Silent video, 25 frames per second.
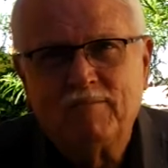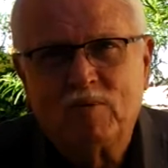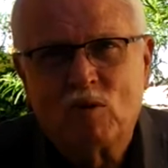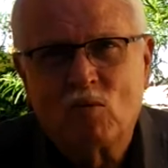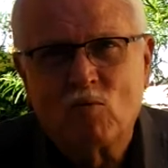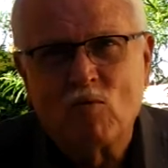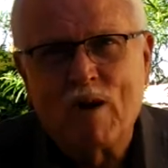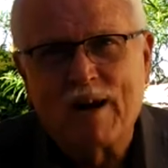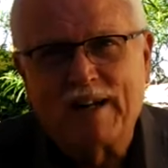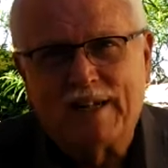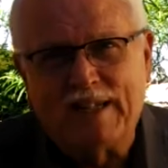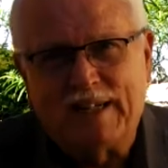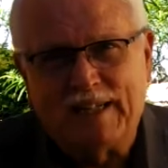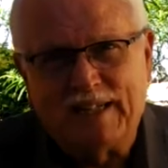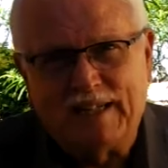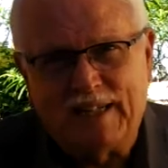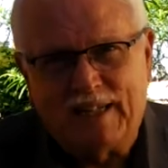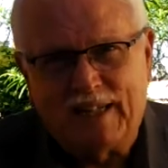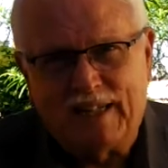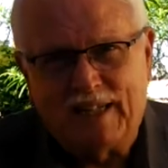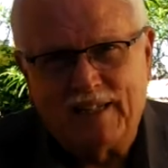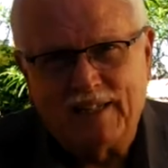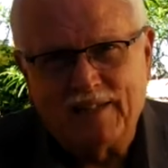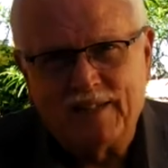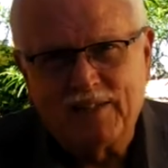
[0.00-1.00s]

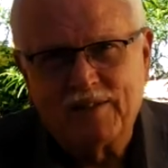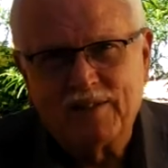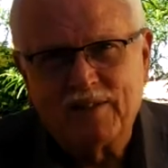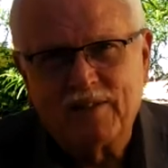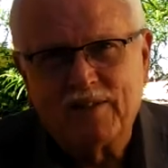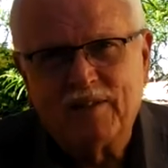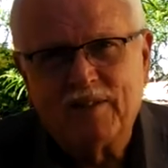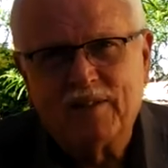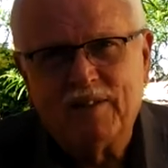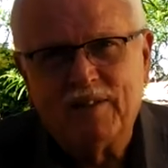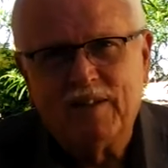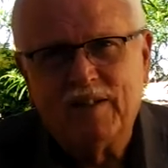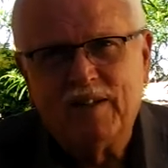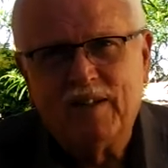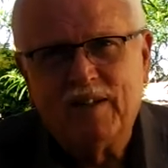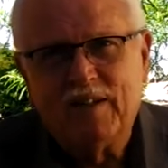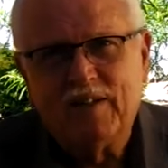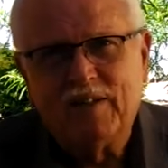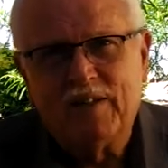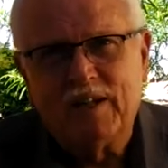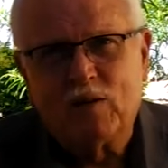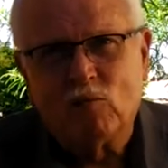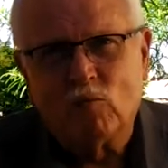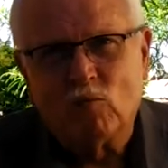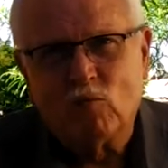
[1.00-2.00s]
recognize
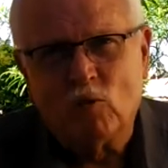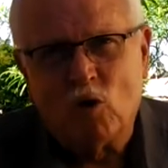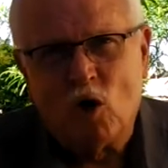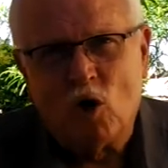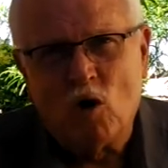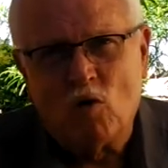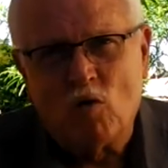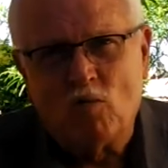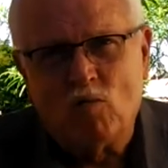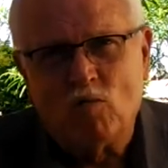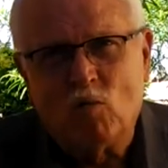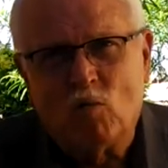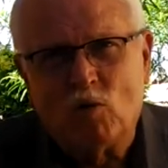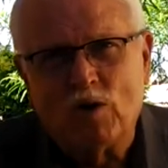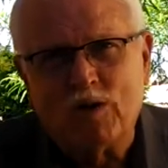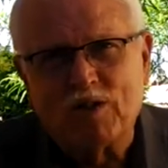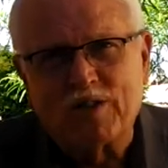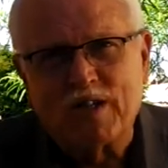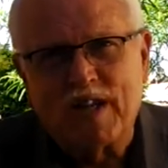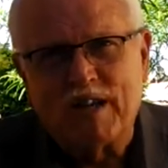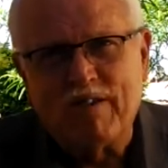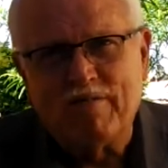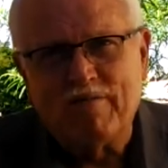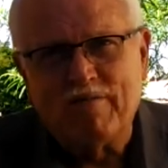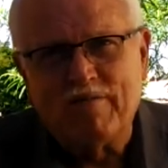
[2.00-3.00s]
that Rome was
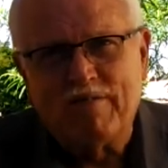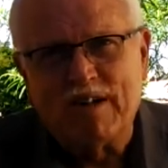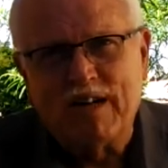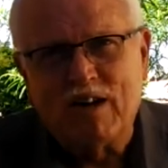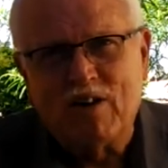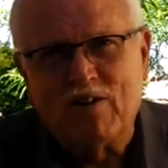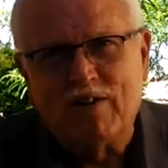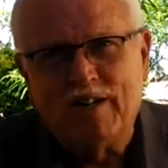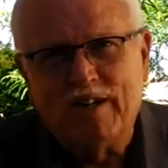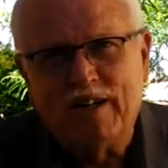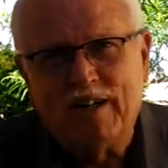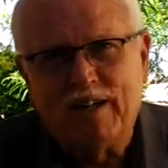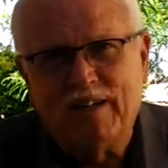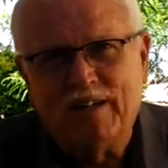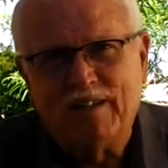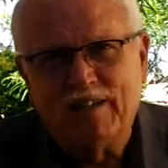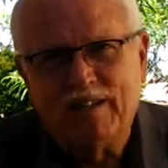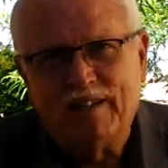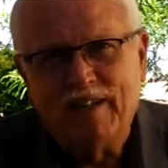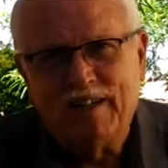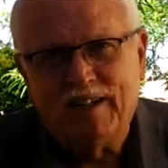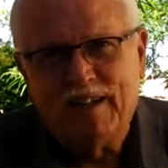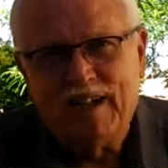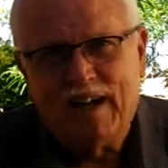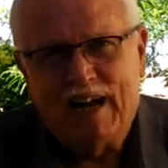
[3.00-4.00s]
a very
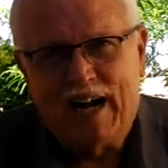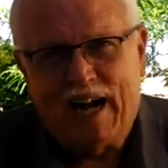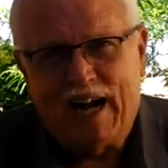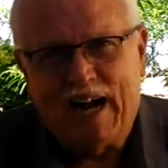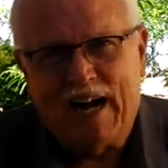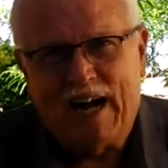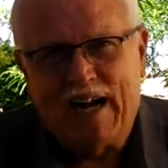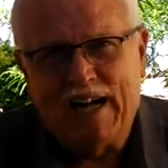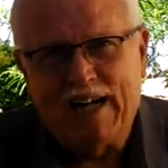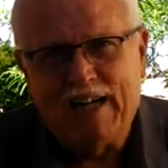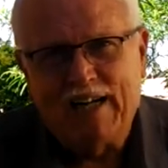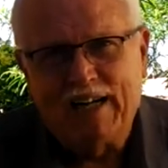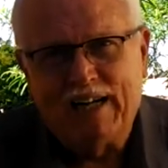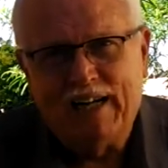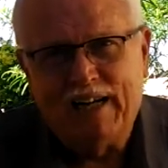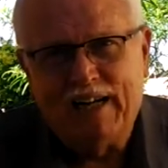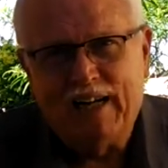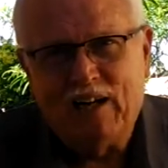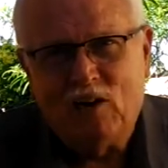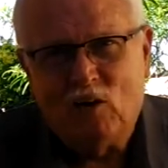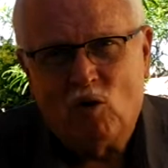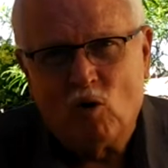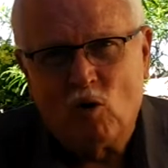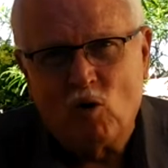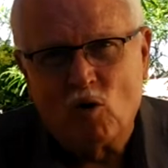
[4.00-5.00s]
highly
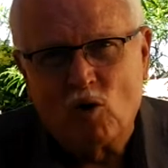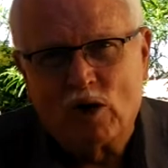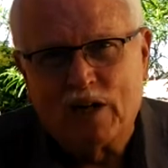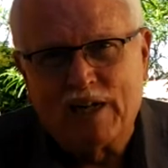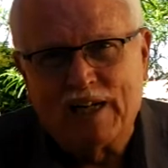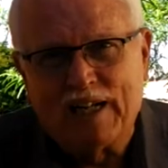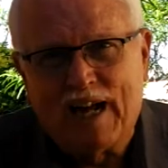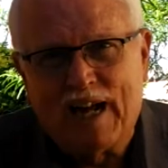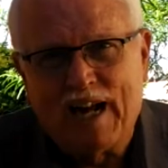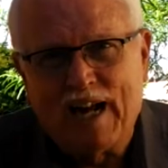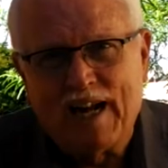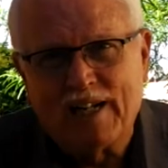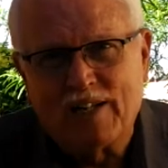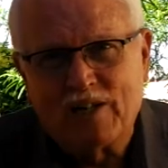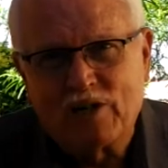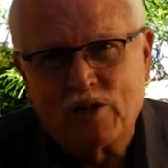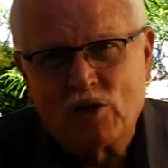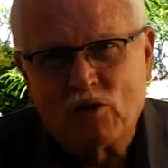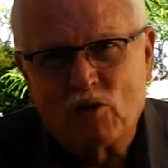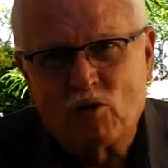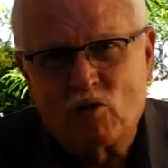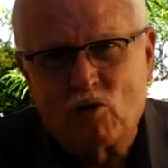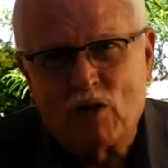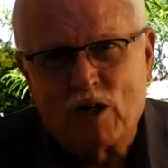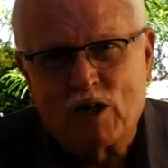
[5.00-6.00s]
organized
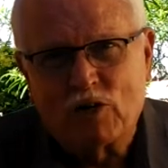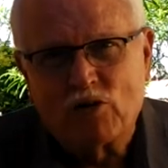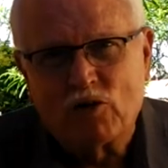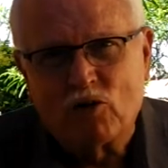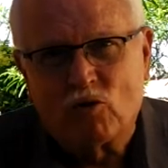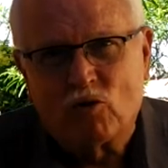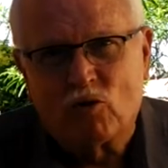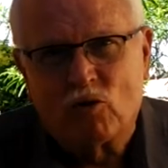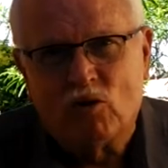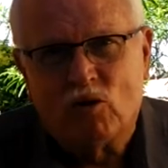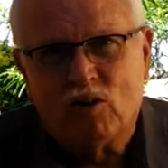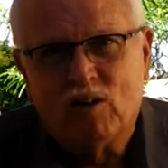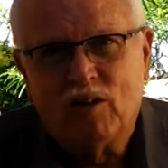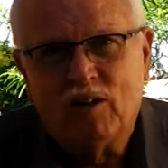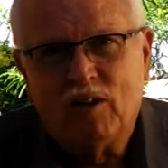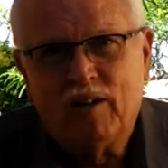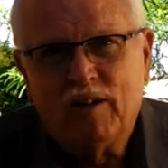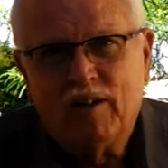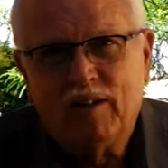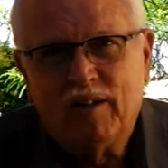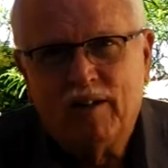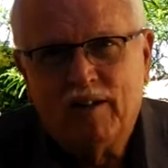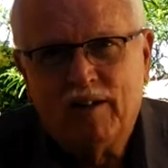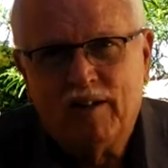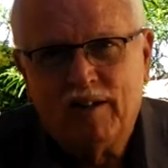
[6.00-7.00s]
structural
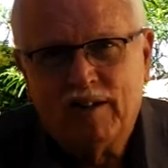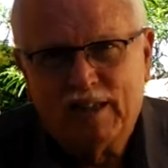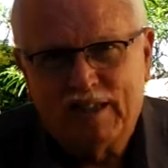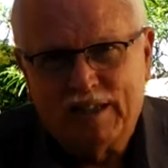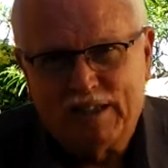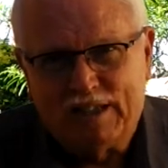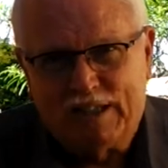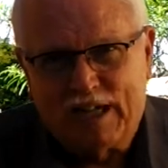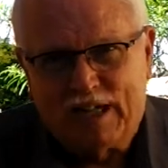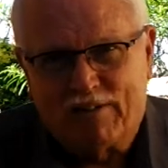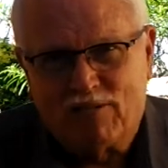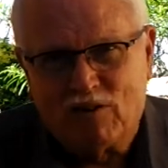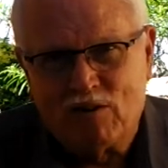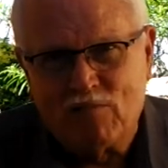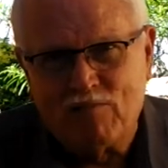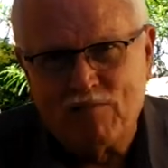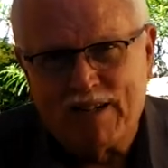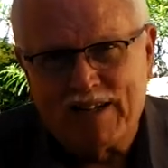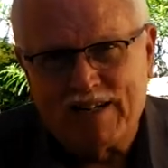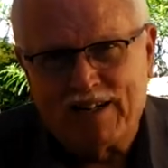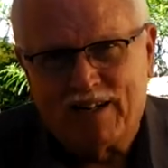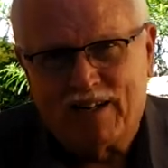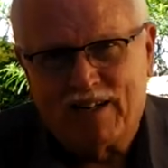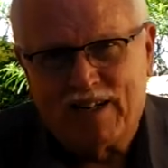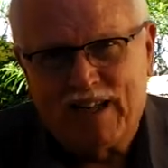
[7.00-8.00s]

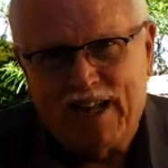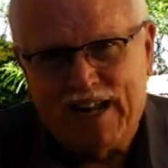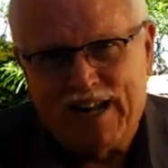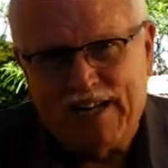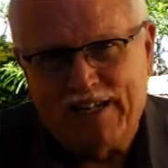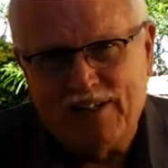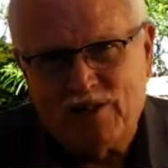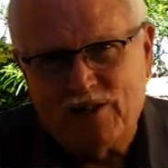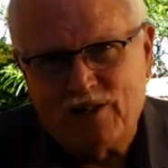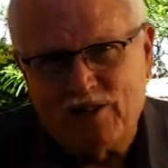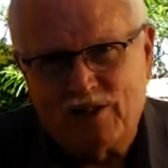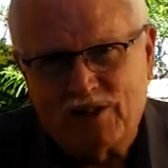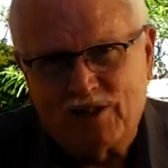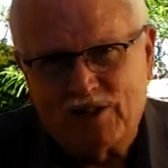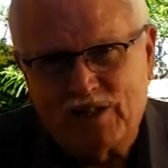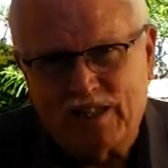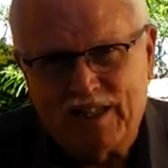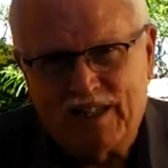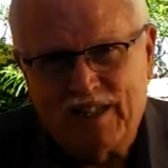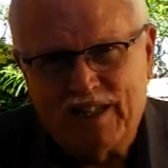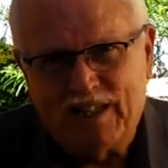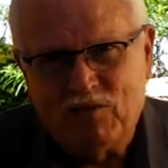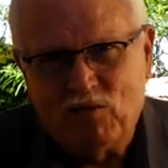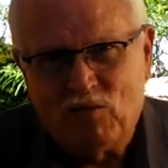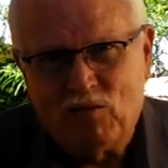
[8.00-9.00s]
governmental agency.
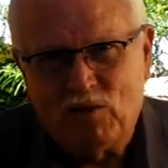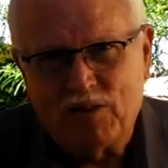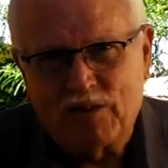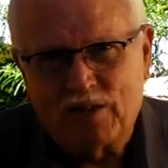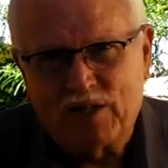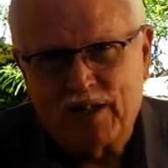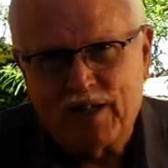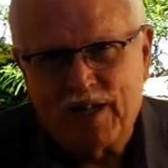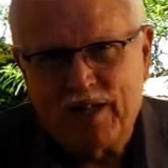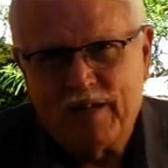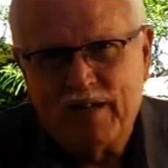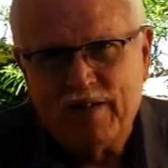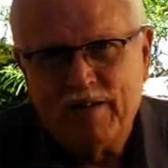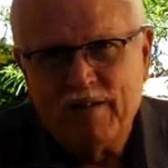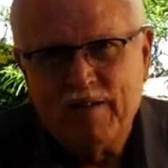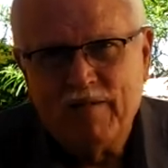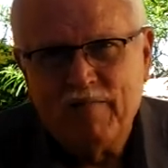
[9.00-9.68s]
It was a